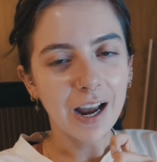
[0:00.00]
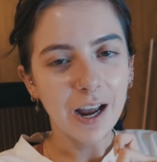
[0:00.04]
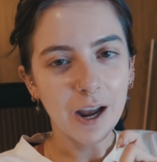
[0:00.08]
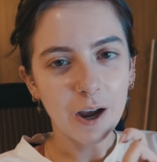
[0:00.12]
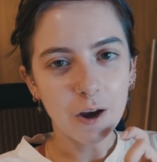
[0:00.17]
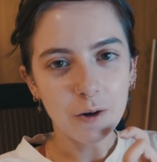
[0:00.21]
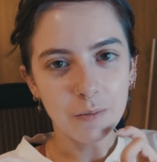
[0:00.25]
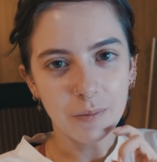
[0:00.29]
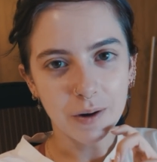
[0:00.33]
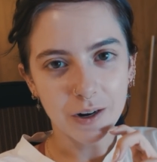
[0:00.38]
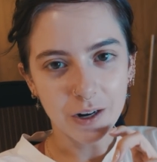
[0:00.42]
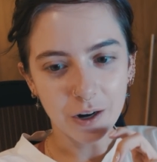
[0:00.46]
I
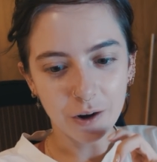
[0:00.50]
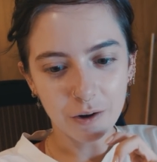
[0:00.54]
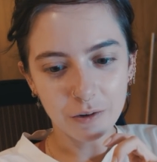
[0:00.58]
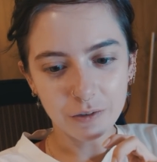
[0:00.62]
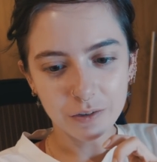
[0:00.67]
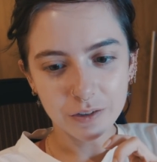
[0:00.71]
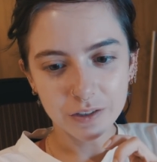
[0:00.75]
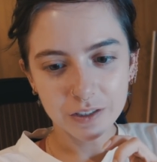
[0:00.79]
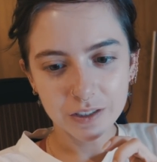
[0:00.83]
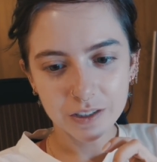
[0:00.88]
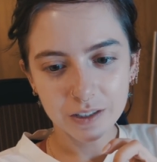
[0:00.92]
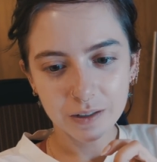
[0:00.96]
hope I
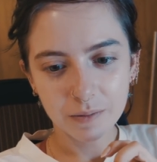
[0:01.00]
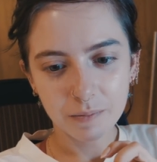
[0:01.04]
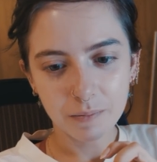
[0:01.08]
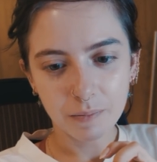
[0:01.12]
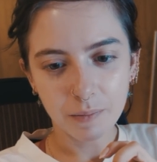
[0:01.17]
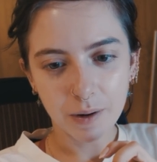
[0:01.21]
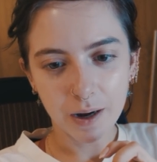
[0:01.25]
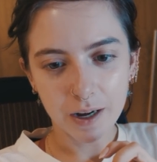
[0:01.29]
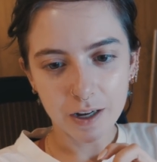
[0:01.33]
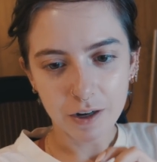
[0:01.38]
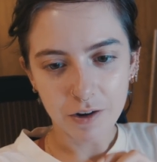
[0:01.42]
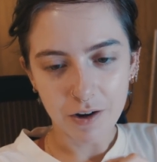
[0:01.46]
don't,
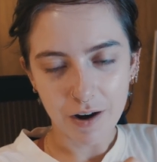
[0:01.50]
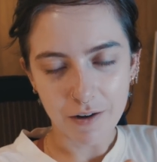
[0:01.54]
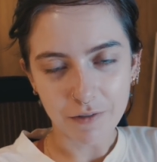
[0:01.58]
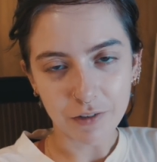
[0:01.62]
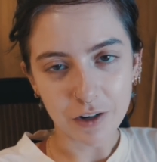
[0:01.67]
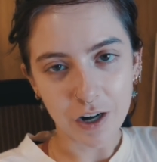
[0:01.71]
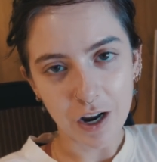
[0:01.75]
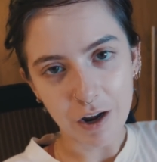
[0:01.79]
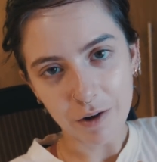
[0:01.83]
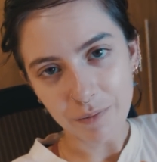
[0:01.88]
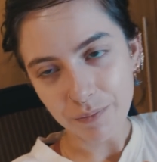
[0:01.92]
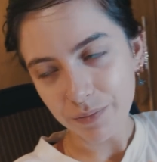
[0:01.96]
but you
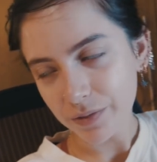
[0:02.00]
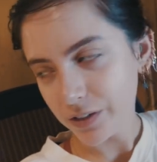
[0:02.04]
never know.